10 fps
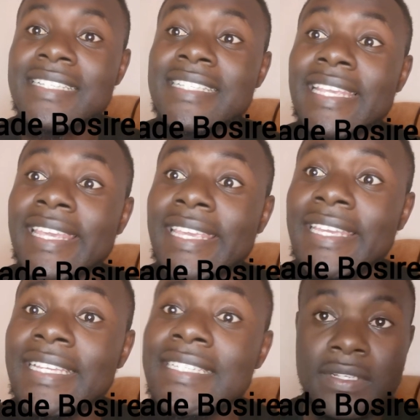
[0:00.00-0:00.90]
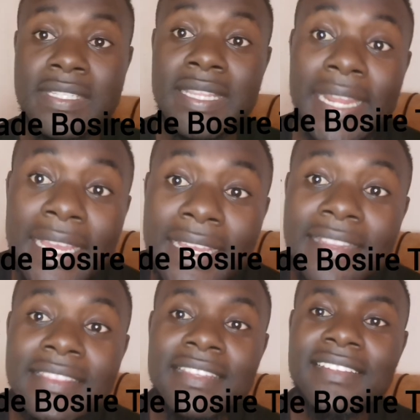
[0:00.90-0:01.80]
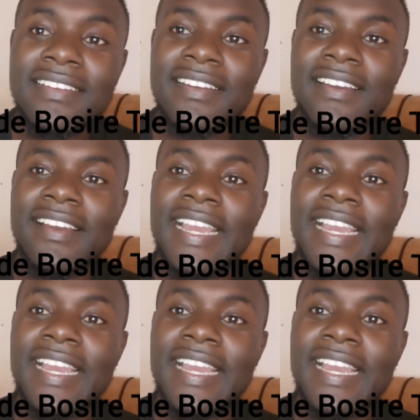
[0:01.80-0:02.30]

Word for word: skills, strength,